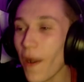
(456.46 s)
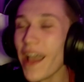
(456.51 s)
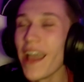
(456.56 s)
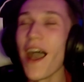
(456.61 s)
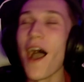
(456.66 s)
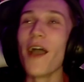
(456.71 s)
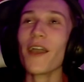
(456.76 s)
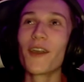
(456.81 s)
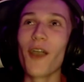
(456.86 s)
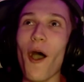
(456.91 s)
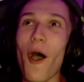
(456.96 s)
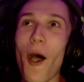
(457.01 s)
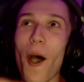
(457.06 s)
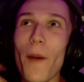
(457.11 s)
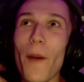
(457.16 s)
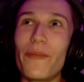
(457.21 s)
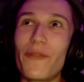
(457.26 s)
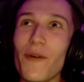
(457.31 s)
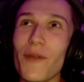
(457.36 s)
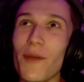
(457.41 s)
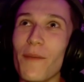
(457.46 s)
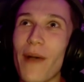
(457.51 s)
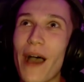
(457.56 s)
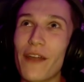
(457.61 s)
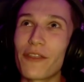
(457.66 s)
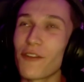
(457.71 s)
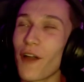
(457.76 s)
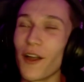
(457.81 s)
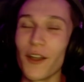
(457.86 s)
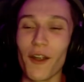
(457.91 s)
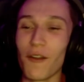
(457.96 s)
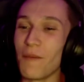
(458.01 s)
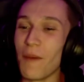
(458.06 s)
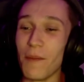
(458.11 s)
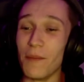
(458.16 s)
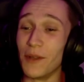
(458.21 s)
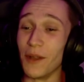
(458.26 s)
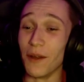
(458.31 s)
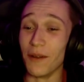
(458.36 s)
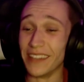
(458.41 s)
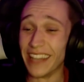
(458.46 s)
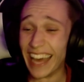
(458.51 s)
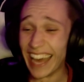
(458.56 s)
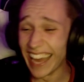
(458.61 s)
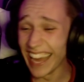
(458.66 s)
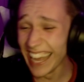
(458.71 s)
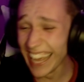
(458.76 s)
Wait, I got up from the bathroom. I don't remember doing that.